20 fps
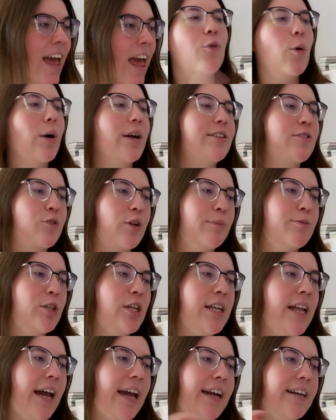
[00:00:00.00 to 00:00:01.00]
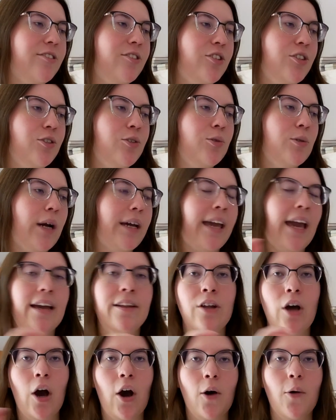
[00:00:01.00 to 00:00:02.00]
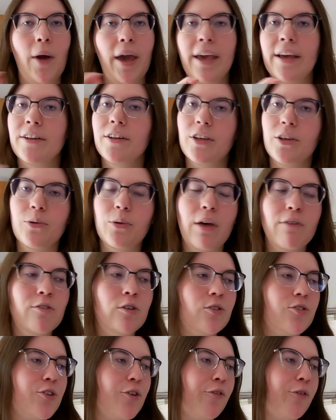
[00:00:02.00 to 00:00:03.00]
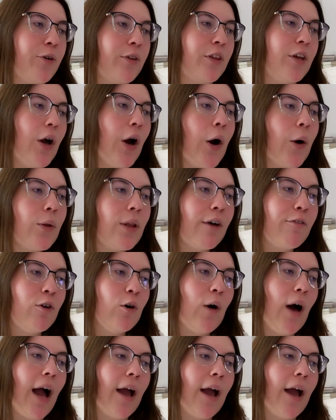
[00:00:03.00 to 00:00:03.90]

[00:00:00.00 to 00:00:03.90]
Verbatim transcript: For Inscription, I had to get an O and a Q level, so for the O level,